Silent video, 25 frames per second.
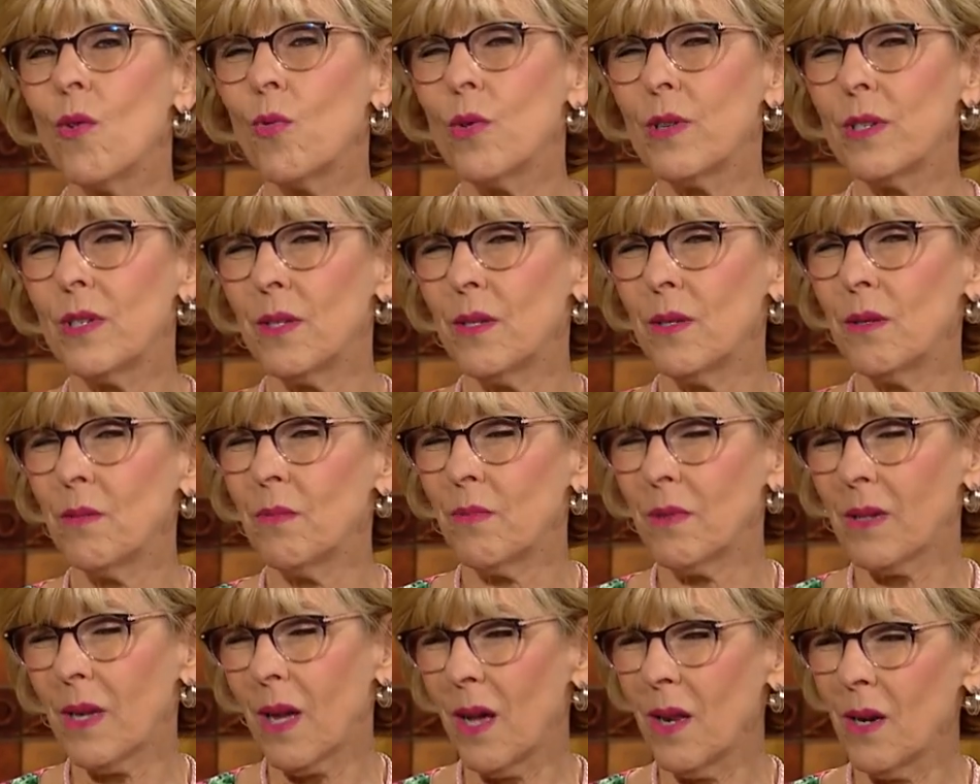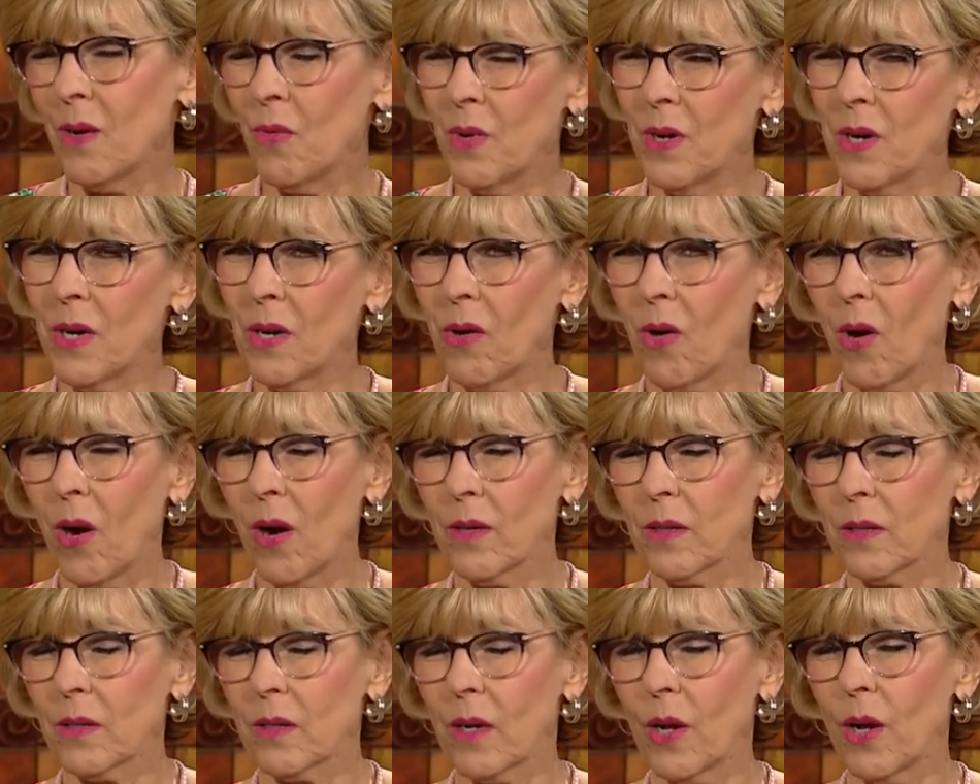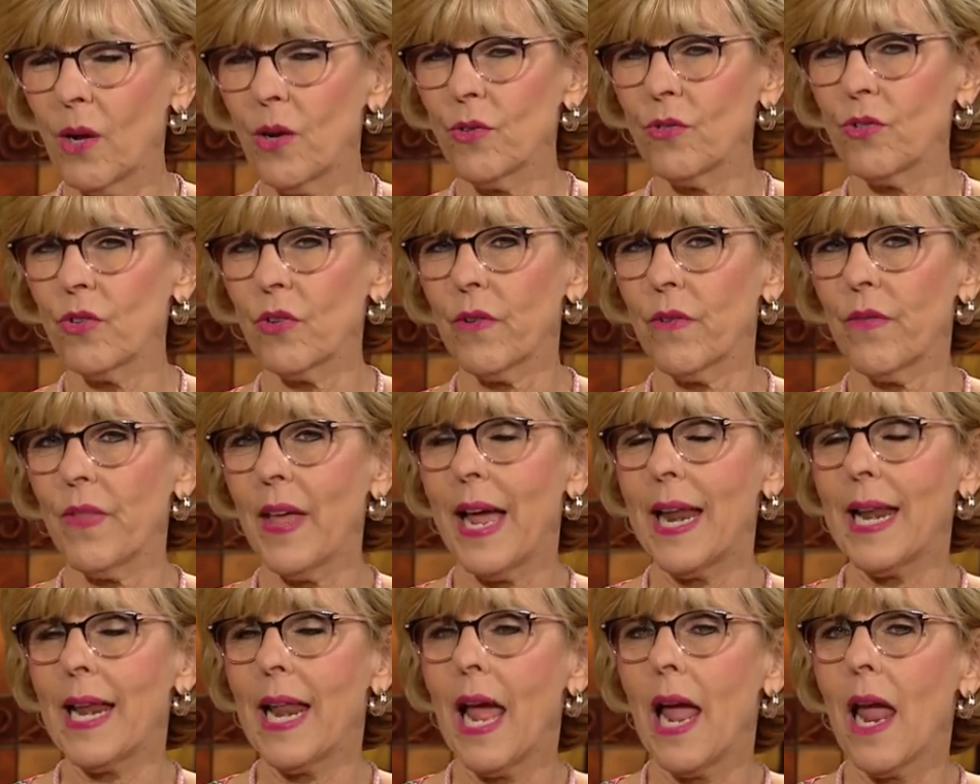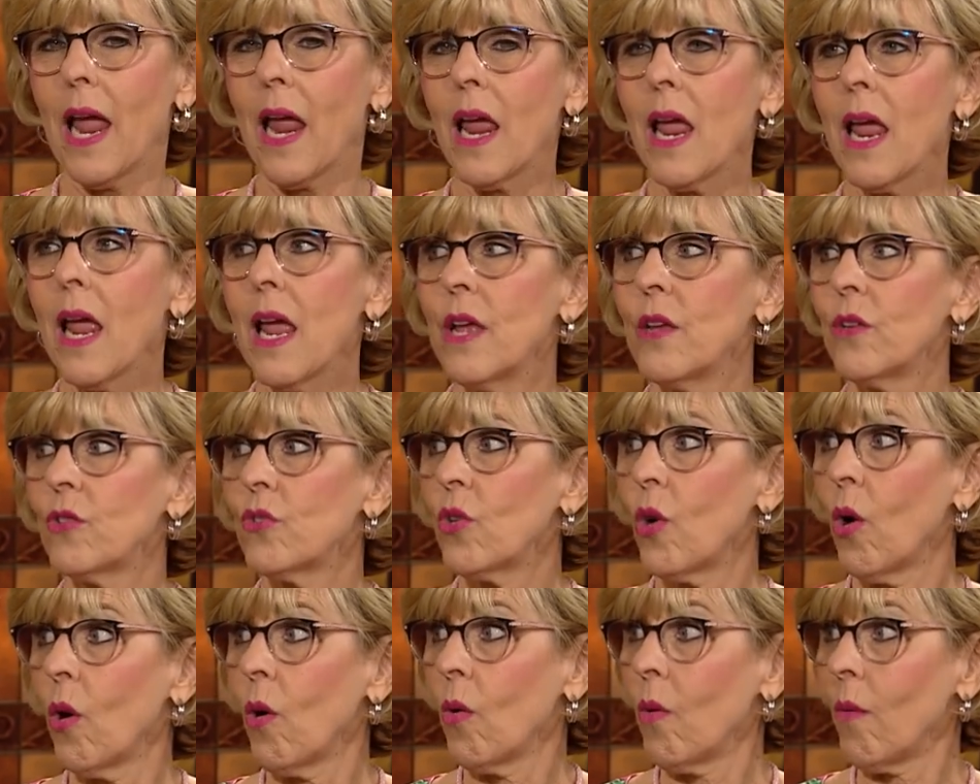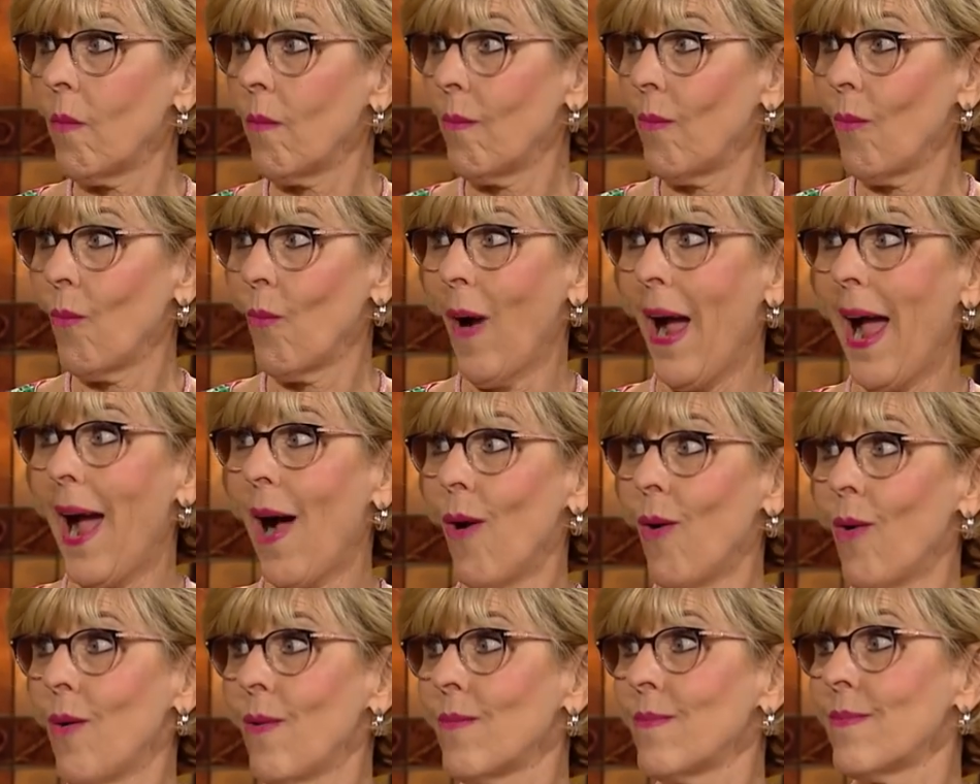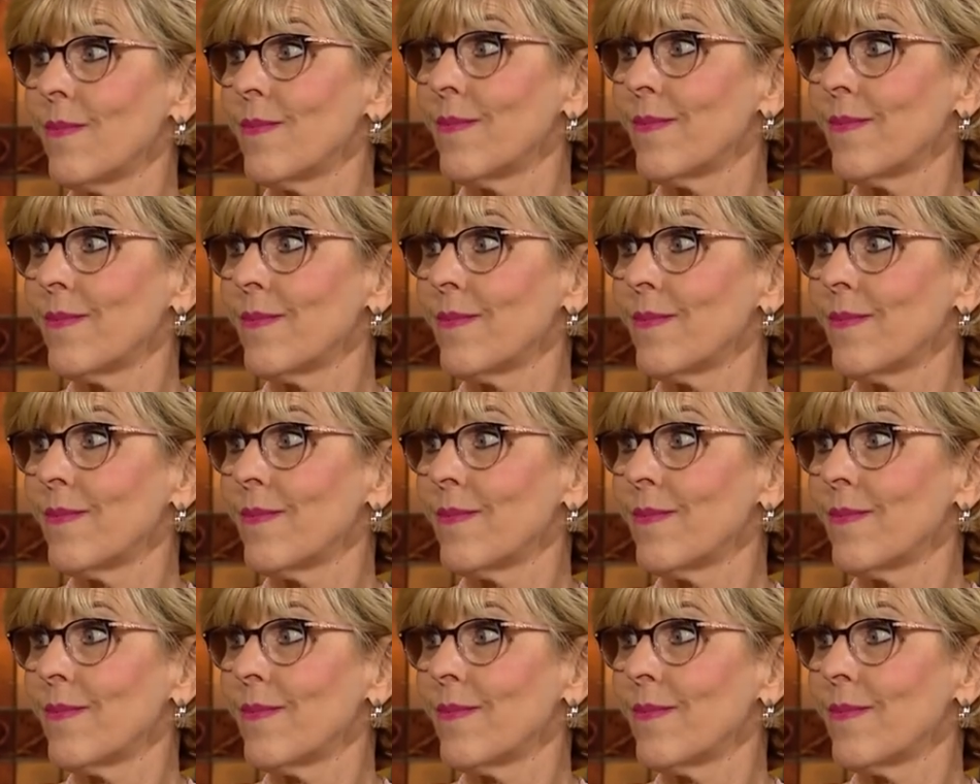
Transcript: which kind of went across the culture of that day. So, wow.